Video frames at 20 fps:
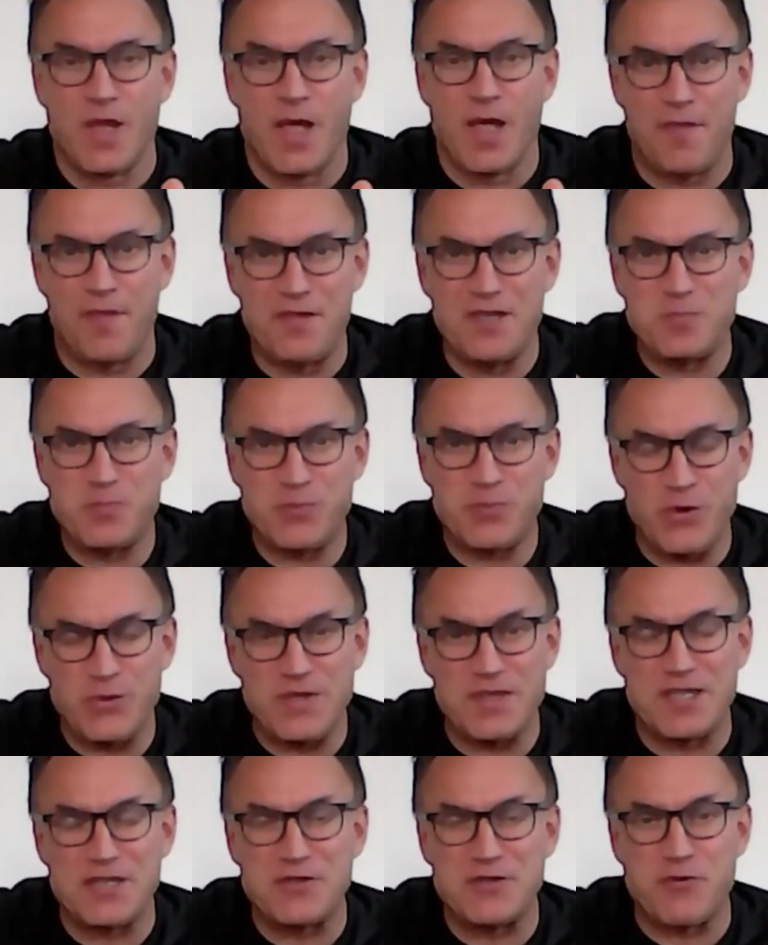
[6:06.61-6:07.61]
And this
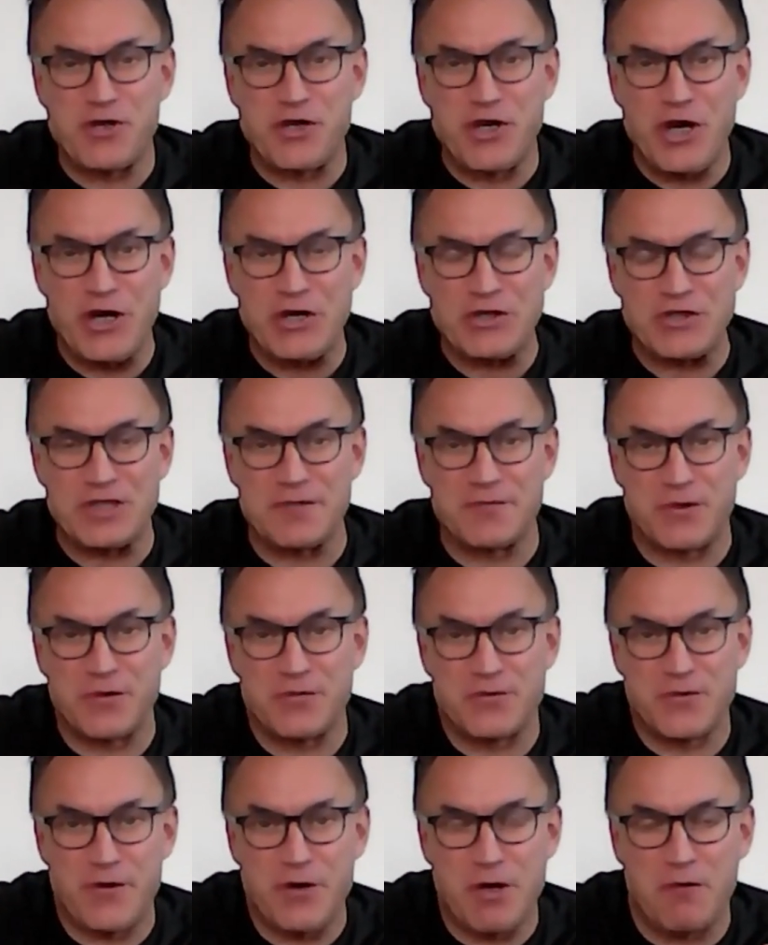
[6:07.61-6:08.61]
process is recursive,
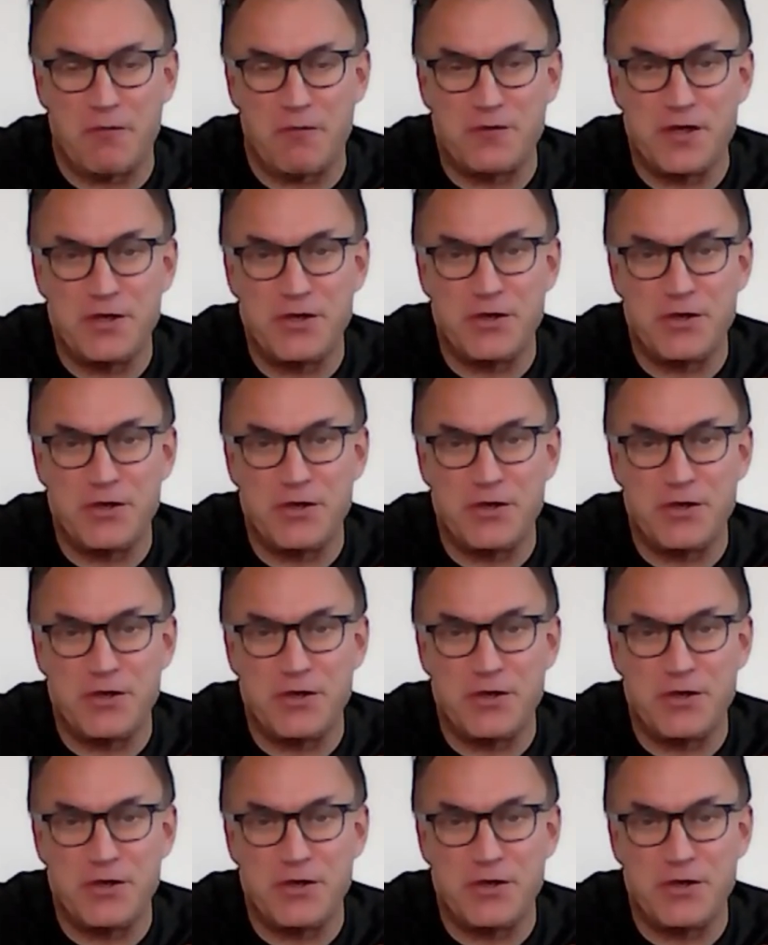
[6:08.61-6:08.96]
because very often